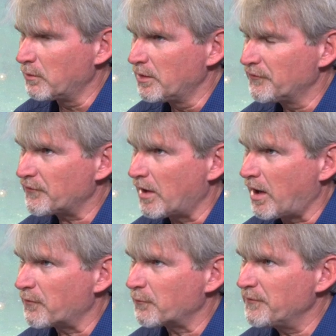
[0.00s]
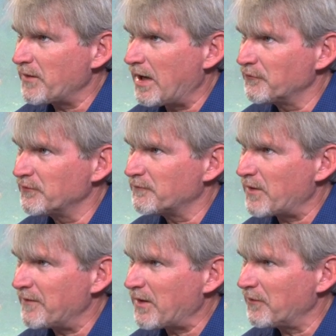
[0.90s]
was uh, three thousand to
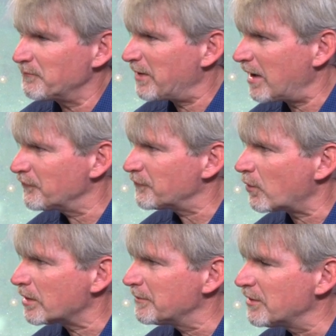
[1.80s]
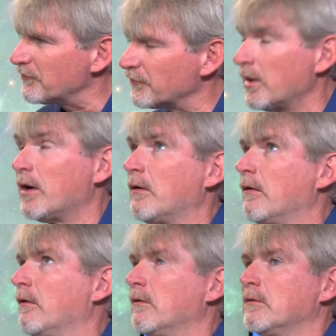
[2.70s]
five thousand pounds to orbit,
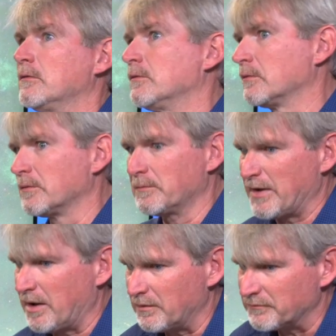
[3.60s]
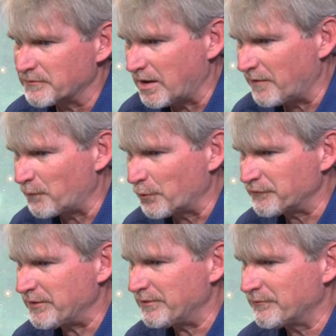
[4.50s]
so about uh,
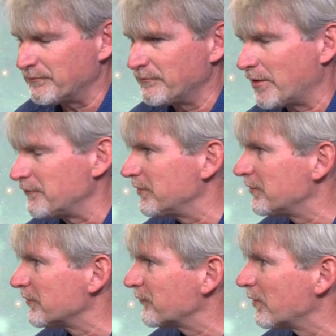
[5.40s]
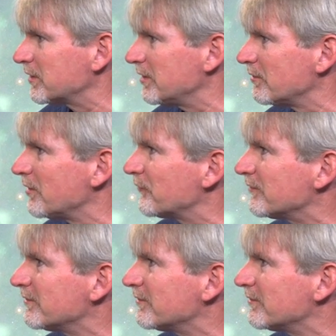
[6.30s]
fourteen hundred or so kilos.